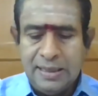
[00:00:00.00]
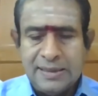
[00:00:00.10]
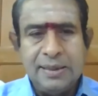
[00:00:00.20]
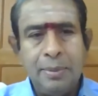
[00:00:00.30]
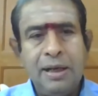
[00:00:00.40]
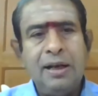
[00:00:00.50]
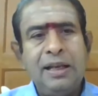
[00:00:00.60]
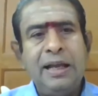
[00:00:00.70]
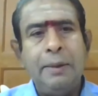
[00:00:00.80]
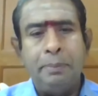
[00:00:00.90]

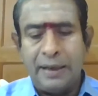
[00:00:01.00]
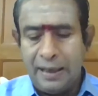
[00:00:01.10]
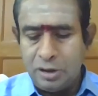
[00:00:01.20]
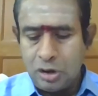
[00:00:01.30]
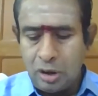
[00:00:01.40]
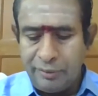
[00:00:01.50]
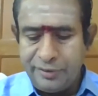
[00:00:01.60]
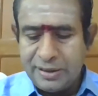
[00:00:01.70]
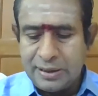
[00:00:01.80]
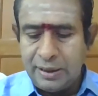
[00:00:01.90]
Similarly, a branch,
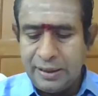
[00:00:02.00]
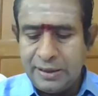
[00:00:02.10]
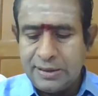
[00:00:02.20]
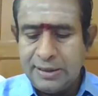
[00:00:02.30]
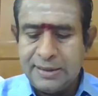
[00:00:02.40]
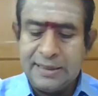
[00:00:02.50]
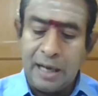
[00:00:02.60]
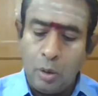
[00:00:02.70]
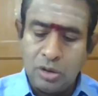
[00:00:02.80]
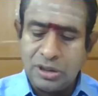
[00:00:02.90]
office or
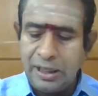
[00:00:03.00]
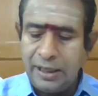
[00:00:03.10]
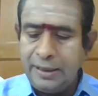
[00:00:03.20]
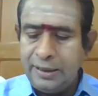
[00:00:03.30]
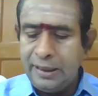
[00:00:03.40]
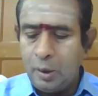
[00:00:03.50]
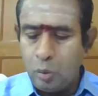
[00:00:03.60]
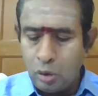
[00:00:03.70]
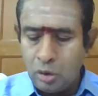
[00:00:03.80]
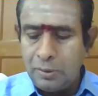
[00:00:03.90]
agency outside India
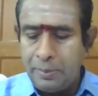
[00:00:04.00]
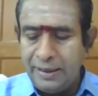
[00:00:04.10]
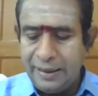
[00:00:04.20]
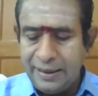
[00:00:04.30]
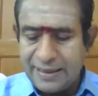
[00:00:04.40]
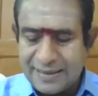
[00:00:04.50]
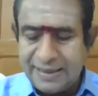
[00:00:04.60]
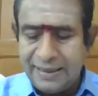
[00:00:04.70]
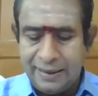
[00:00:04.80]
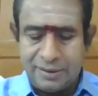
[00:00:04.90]
owned by a
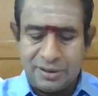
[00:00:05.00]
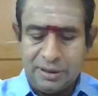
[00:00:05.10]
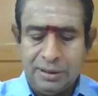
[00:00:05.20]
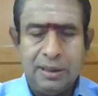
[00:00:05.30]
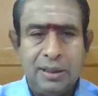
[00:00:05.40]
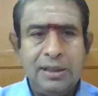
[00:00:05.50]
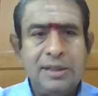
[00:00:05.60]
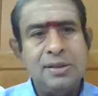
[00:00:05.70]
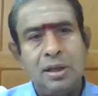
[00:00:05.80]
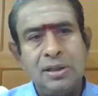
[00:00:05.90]
resident
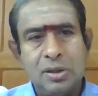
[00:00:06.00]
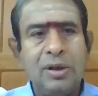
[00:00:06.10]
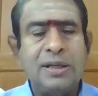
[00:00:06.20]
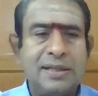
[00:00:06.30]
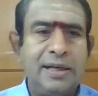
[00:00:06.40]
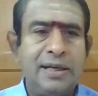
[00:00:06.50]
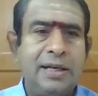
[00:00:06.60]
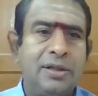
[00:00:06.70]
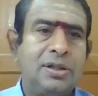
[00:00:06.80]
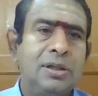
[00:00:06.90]
is also
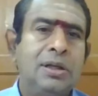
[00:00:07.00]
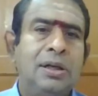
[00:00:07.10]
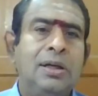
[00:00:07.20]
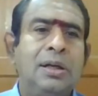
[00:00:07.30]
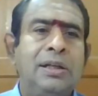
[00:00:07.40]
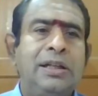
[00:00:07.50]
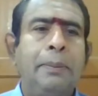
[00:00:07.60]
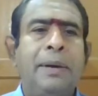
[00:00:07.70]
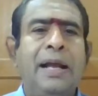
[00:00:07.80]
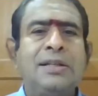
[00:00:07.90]
resident. A
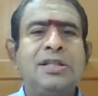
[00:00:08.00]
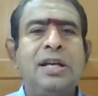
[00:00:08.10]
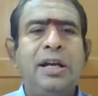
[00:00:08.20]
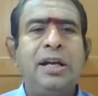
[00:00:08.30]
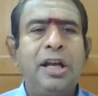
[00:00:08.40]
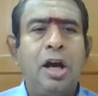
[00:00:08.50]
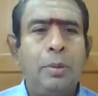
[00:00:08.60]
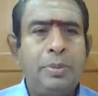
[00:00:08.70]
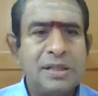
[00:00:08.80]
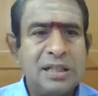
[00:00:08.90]
branch in India
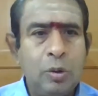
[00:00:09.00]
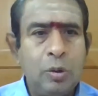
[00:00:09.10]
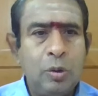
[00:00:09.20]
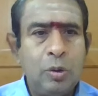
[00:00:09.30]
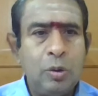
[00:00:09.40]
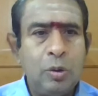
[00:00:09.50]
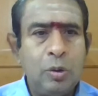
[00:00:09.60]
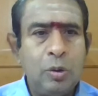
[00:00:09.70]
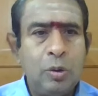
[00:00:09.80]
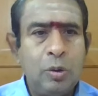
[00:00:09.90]
obviously owned by a
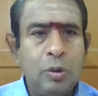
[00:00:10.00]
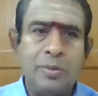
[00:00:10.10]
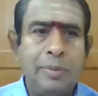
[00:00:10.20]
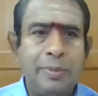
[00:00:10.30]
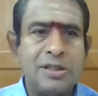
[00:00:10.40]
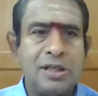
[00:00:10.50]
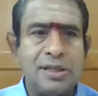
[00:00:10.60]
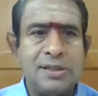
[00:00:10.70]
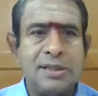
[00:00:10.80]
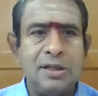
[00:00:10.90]
resident is very much
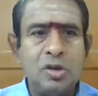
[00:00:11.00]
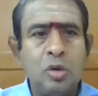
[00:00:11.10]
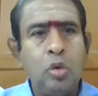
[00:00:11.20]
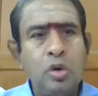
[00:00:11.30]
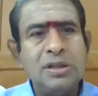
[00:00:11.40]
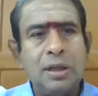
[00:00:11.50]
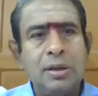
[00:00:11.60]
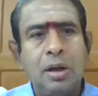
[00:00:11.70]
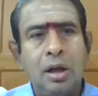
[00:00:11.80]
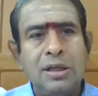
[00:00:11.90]
resident. So who is a
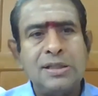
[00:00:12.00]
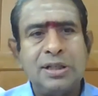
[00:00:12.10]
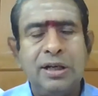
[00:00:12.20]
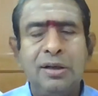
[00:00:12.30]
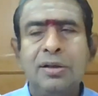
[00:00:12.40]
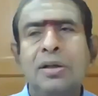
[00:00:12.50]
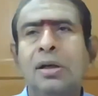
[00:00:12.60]
non-resident?